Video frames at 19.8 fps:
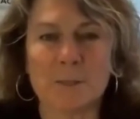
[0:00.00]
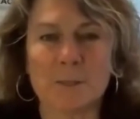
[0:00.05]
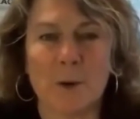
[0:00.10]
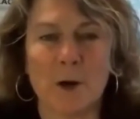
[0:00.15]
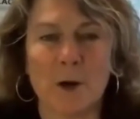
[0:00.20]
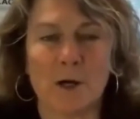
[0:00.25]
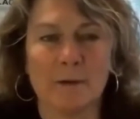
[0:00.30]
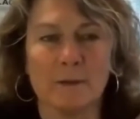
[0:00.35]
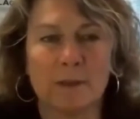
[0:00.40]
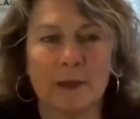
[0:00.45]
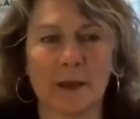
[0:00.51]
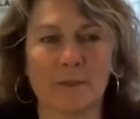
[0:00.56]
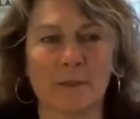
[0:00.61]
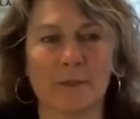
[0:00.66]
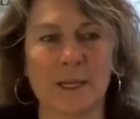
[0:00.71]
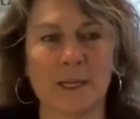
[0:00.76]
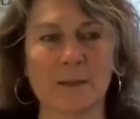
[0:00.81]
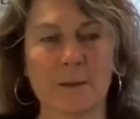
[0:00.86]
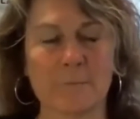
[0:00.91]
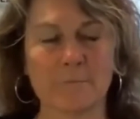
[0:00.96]
is part of that
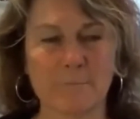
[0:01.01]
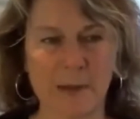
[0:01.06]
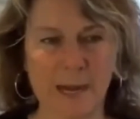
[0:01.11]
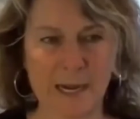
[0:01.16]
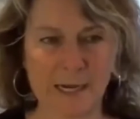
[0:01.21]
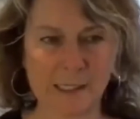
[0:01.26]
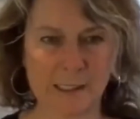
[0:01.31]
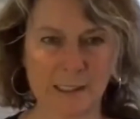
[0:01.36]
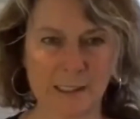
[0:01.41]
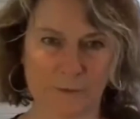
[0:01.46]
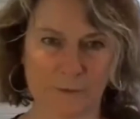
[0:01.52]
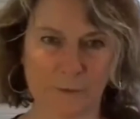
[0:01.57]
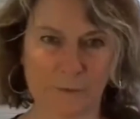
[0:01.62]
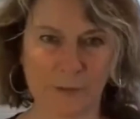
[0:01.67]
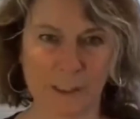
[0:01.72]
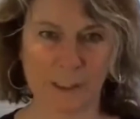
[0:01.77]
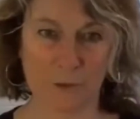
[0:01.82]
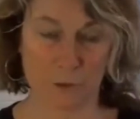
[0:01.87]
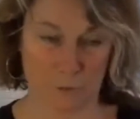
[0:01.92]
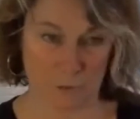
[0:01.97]
thing that makes it
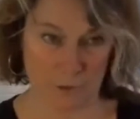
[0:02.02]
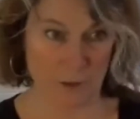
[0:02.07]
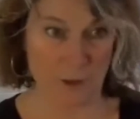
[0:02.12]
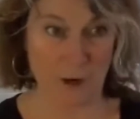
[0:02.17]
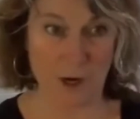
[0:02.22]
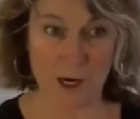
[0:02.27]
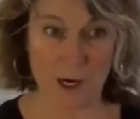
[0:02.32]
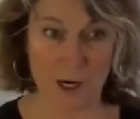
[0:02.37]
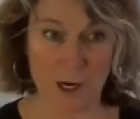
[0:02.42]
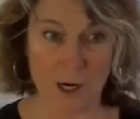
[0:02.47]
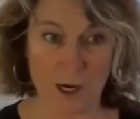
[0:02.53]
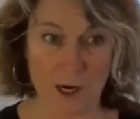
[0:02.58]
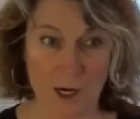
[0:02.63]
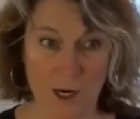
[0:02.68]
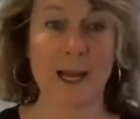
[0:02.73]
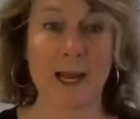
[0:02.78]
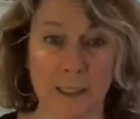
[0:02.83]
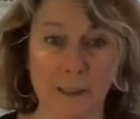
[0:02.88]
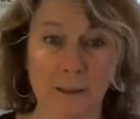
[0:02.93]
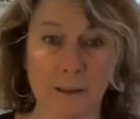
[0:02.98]
feel not
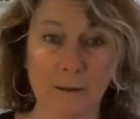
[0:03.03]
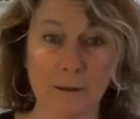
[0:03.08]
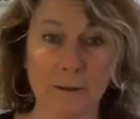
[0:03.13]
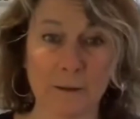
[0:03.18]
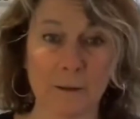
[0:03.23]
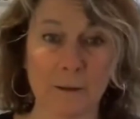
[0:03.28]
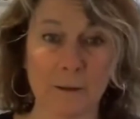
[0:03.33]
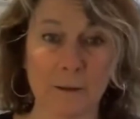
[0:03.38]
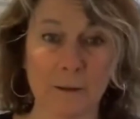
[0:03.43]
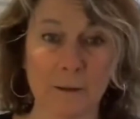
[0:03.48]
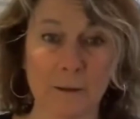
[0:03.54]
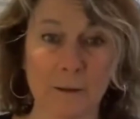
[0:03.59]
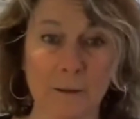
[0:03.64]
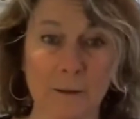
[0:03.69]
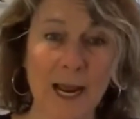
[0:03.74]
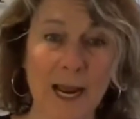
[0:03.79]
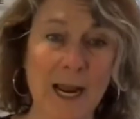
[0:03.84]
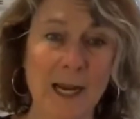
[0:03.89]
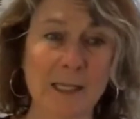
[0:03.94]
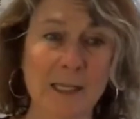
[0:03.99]
static. It
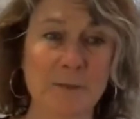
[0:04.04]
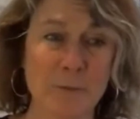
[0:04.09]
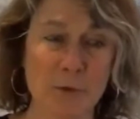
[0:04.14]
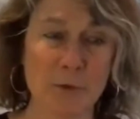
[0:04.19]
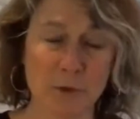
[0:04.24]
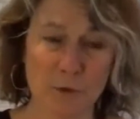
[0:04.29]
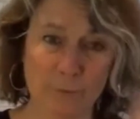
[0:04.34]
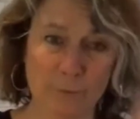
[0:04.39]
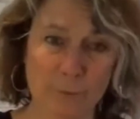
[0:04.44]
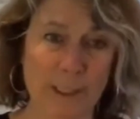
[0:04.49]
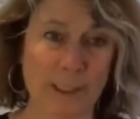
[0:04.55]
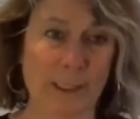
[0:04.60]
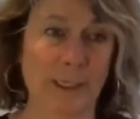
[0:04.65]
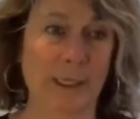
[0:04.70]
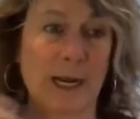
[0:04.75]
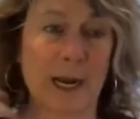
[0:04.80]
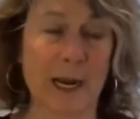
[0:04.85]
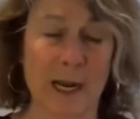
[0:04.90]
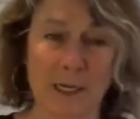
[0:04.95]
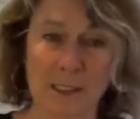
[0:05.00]
has movement,
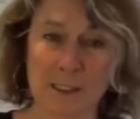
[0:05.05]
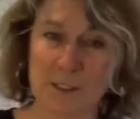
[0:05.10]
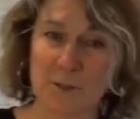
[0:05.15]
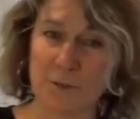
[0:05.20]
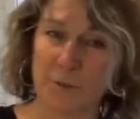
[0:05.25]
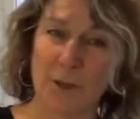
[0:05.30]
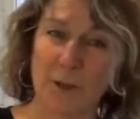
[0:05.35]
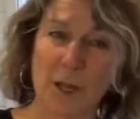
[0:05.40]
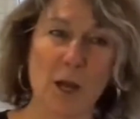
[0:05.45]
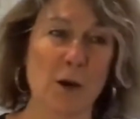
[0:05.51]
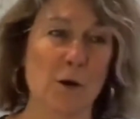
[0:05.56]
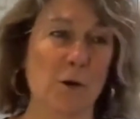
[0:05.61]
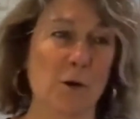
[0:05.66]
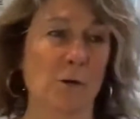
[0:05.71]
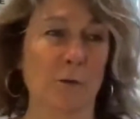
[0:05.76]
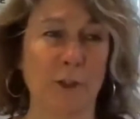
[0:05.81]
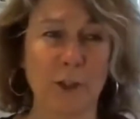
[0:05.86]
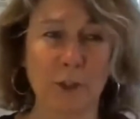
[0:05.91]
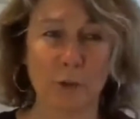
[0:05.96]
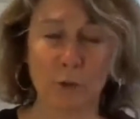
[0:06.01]
it has
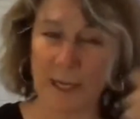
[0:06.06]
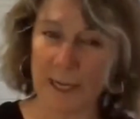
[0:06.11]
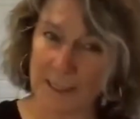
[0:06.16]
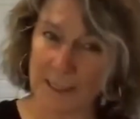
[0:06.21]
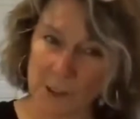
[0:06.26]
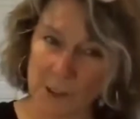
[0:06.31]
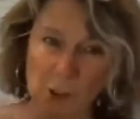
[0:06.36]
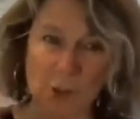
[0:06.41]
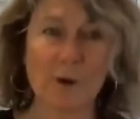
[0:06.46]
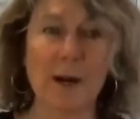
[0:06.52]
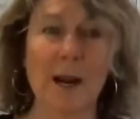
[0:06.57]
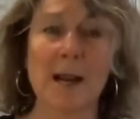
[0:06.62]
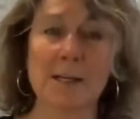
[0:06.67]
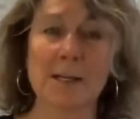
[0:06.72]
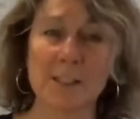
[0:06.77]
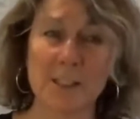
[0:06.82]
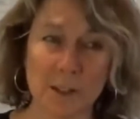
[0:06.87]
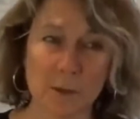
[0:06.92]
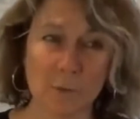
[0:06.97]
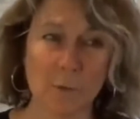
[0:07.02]
flow, you're
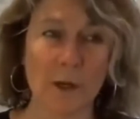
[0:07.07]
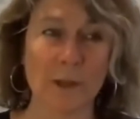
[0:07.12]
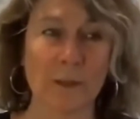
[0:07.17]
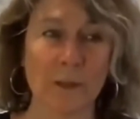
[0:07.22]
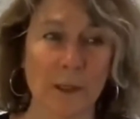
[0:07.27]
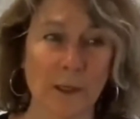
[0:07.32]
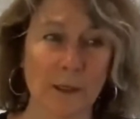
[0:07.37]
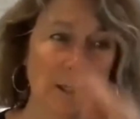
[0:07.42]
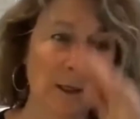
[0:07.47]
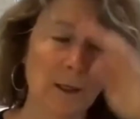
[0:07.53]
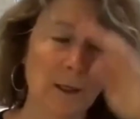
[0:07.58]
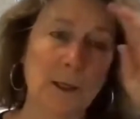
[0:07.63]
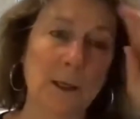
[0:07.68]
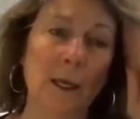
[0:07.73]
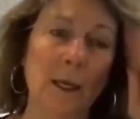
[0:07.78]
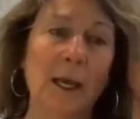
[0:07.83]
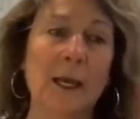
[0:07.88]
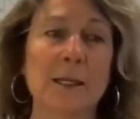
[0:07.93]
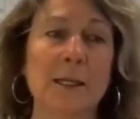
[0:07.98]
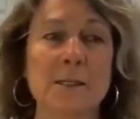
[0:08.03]
interacting with it.
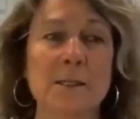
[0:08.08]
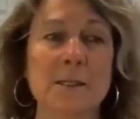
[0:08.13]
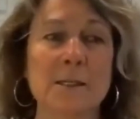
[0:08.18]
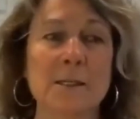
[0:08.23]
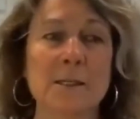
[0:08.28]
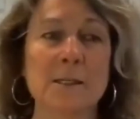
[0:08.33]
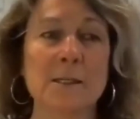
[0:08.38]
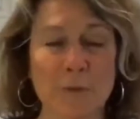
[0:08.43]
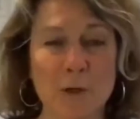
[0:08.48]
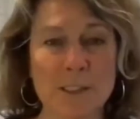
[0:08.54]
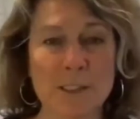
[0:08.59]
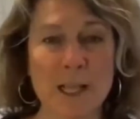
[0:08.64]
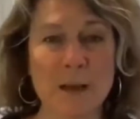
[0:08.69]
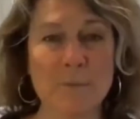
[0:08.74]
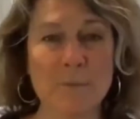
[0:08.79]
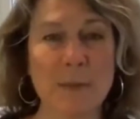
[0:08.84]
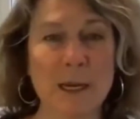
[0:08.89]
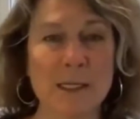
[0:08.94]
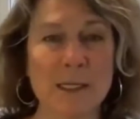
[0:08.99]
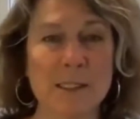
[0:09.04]
And at first
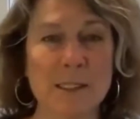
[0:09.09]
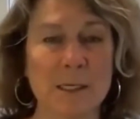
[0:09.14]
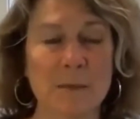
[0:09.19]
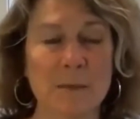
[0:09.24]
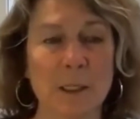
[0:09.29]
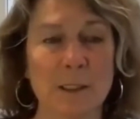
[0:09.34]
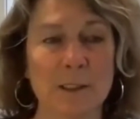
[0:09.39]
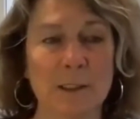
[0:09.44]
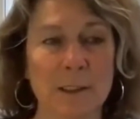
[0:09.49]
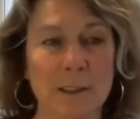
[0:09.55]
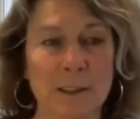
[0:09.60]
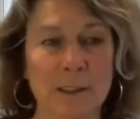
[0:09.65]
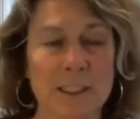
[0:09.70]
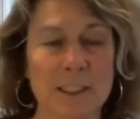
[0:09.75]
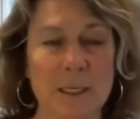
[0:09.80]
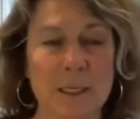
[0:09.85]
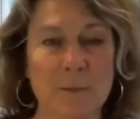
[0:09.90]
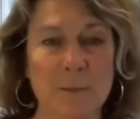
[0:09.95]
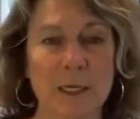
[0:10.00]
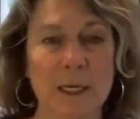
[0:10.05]
that may seem a little
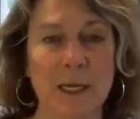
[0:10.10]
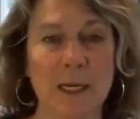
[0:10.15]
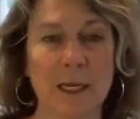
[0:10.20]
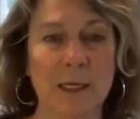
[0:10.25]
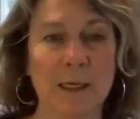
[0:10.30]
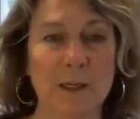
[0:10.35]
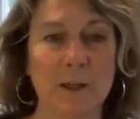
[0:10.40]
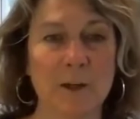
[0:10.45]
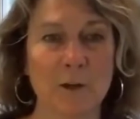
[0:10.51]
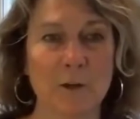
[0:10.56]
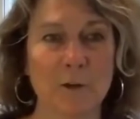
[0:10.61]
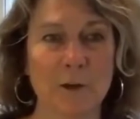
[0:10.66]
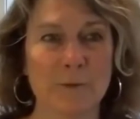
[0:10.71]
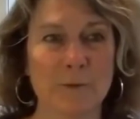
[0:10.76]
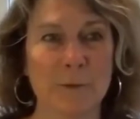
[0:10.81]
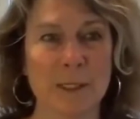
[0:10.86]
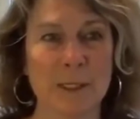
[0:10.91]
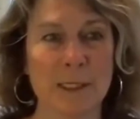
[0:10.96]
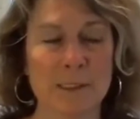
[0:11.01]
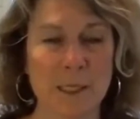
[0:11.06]
intimidating. You know,
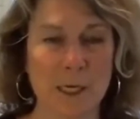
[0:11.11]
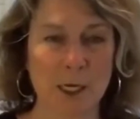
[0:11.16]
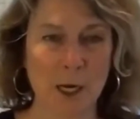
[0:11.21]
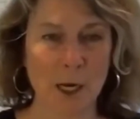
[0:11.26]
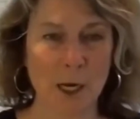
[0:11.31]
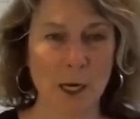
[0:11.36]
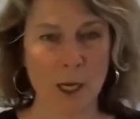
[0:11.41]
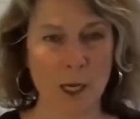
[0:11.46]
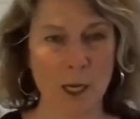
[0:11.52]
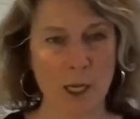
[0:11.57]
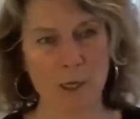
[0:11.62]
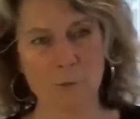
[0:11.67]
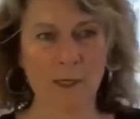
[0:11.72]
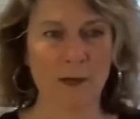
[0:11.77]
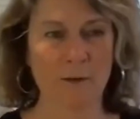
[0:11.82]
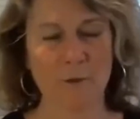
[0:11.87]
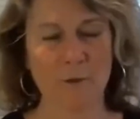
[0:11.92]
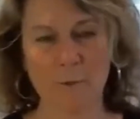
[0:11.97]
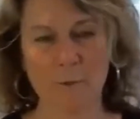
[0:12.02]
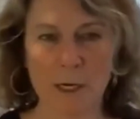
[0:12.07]
everybody's like, I don't
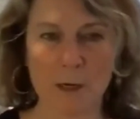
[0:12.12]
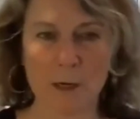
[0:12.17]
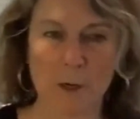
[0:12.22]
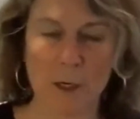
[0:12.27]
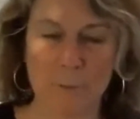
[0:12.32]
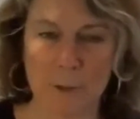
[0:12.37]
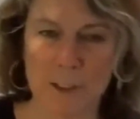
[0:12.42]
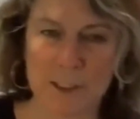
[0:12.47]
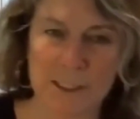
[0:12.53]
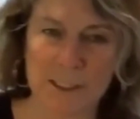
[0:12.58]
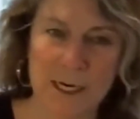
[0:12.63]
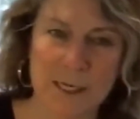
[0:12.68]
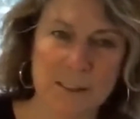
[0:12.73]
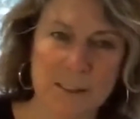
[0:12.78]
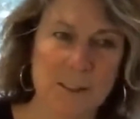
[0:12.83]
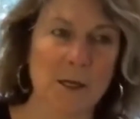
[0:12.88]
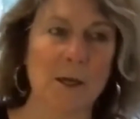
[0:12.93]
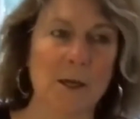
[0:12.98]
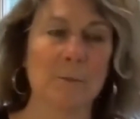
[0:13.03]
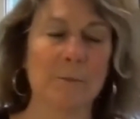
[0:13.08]
want to give up my QuickBooks
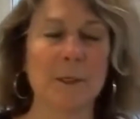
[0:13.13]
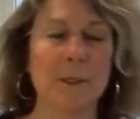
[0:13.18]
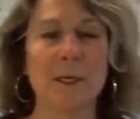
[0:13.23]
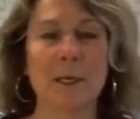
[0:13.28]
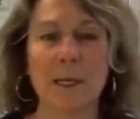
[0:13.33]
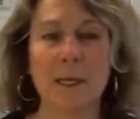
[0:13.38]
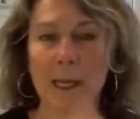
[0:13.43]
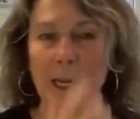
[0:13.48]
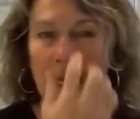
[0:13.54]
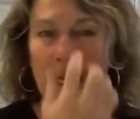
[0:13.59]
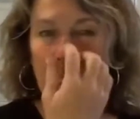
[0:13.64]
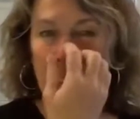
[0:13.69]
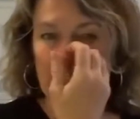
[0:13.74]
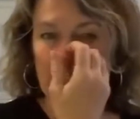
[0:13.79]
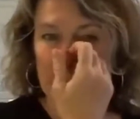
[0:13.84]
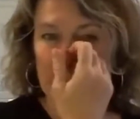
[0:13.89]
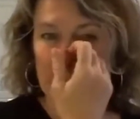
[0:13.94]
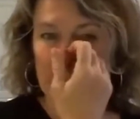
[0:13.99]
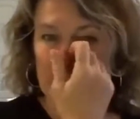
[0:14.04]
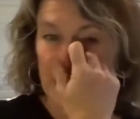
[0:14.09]
desktop.
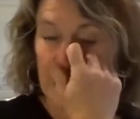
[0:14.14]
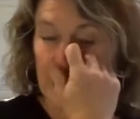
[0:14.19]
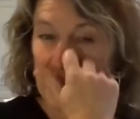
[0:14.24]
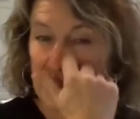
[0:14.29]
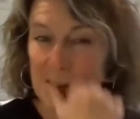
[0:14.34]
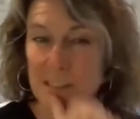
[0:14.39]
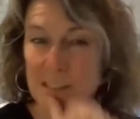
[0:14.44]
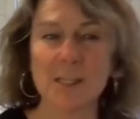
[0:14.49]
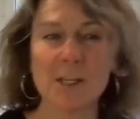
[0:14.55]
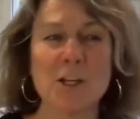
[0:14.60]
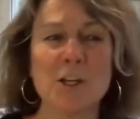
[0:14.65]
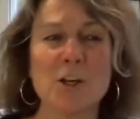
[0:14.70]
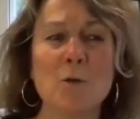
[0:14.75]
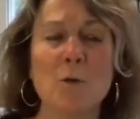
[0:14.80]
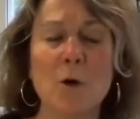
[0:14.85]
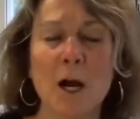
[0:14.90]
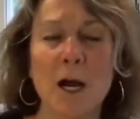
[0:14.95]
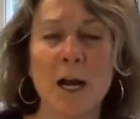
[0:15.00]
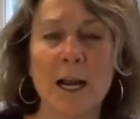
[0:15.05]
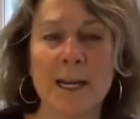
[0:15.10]
And because the
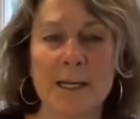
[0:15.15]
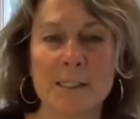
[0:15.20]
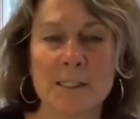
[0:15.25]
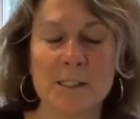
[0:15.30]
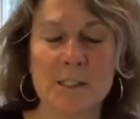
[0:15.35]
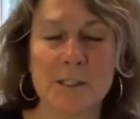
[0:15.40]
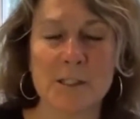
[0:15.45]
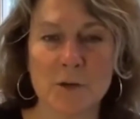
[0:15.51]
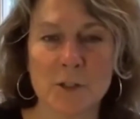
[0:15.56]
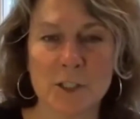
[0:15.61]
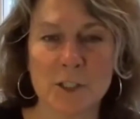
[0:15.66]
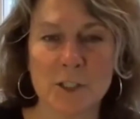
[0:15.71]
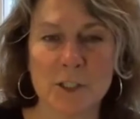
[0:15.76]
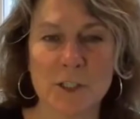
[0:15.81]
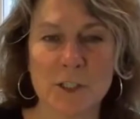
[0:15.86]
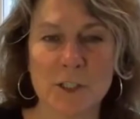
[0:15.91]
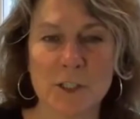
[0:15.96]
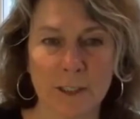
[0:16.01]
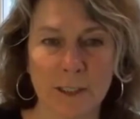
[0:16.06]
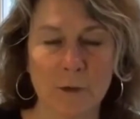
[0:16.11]
UI is so
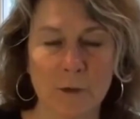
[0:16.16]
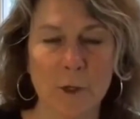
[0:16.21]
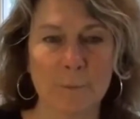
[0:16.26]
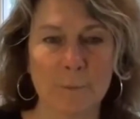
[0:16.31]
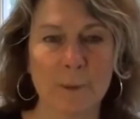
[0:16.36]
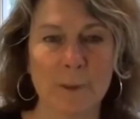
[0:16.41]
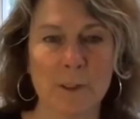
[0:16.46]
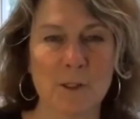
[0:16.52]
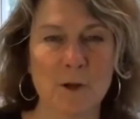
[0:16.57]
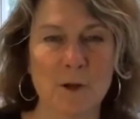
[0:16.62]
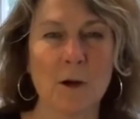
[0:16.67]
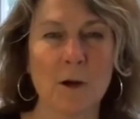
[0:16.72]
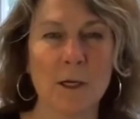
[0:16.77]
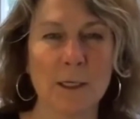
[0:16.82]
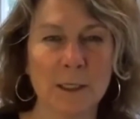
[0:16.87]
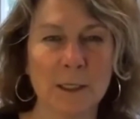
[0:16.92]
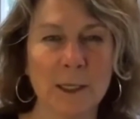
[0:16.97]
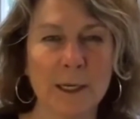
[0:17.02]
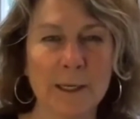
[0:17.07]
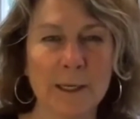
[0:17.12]
different in QuickBooks
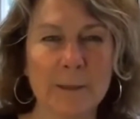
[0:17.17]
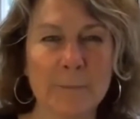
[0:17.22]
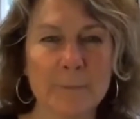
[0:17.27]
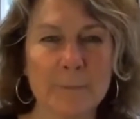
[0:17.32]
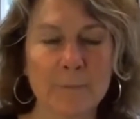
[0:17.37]
Online.